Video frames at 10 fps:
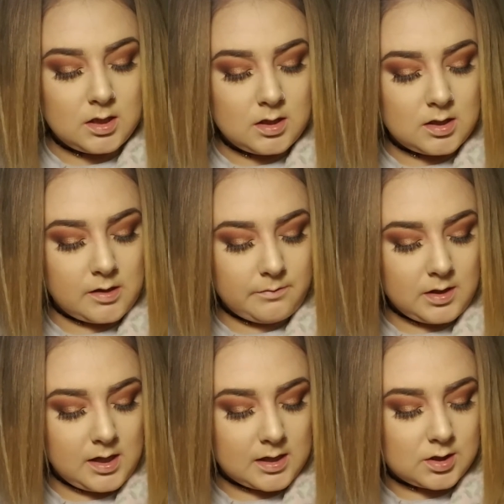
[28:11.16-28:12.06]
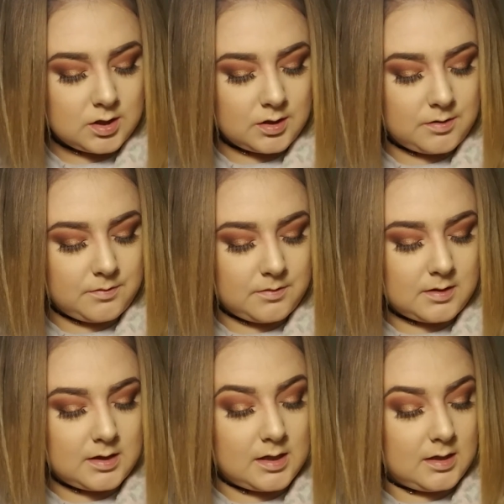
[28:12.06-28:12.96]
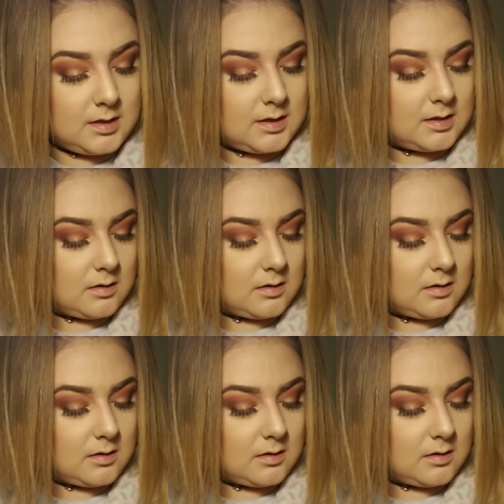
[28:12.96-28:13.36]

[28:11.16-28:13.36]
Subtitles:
I'm gonna actually use this.